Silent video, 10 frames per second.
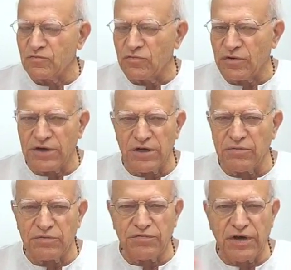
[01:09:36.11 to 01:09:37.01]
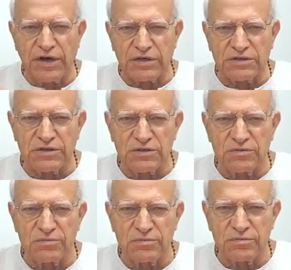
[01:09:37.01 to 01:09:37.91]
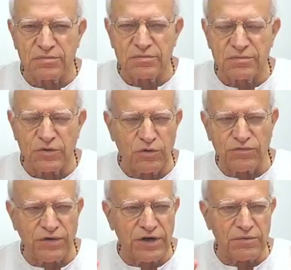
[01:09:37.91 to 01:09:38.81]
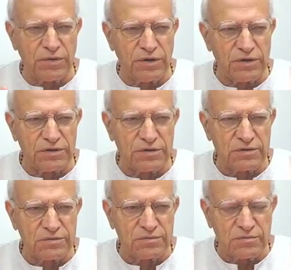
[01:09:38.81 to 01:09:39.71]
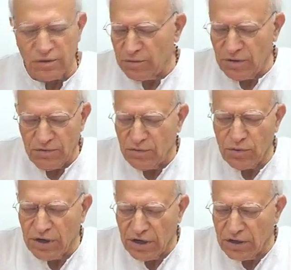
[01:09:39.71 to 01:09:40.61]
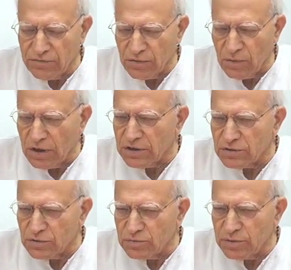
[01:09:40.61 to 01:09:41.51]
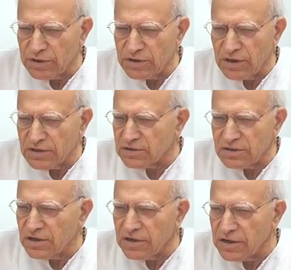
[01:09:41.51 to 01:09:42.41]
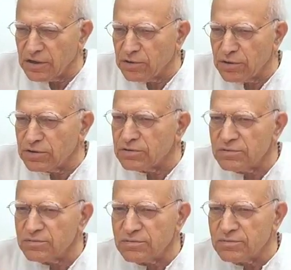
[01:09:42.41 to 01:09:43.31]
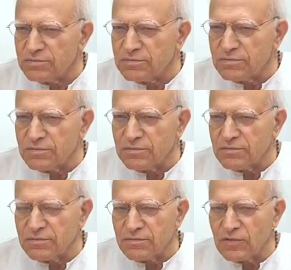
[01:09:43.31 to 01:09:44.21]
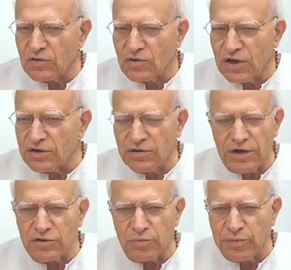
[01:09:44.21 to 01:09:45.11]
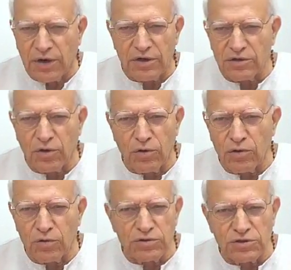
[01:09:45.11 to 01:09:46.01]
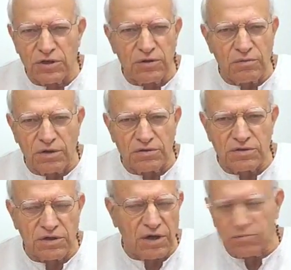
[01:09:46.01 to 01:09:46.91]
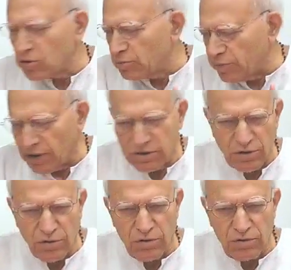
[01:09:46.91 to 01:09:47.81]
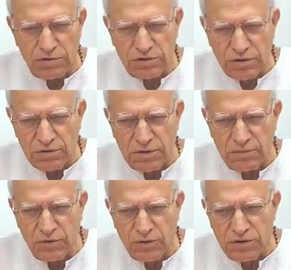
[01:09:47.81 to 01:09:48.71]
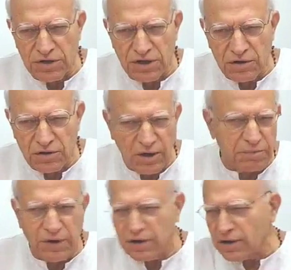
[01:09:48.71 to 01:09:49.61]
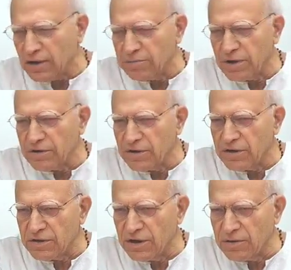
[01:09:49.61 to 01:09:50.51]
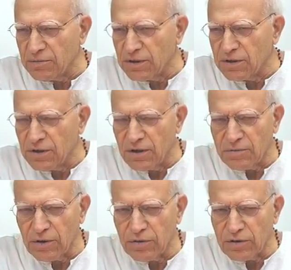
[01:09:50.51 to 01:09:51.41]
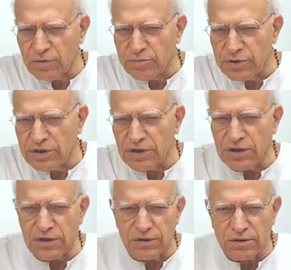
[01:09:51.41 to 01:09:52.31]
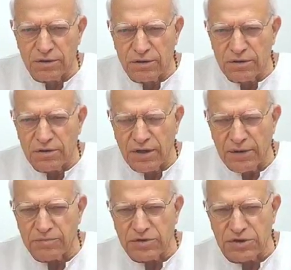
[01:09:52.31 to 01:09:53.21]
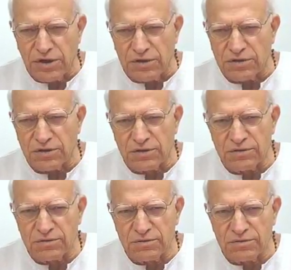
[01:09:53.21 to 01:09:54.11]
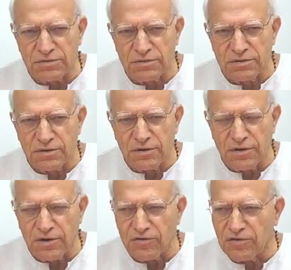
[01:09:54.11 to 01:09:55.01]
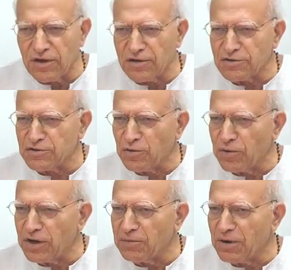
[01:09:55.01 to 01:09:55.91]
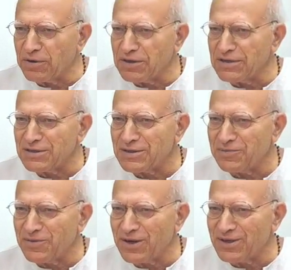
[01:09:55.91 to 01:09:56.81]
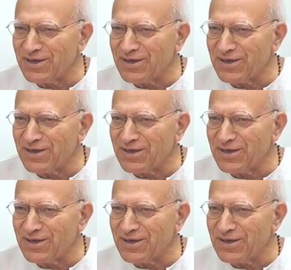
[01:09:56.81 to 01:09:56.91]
Fighting with facts. Don't fight with it. I mean, you can if you want to, but it hasn't done any good. It's like trying to part the whole ocean and saying, I'm going to part the whole ocean. I'm going to take it cup at a time, and I'm going to completely empty it. Isn't there a story about this somewhere?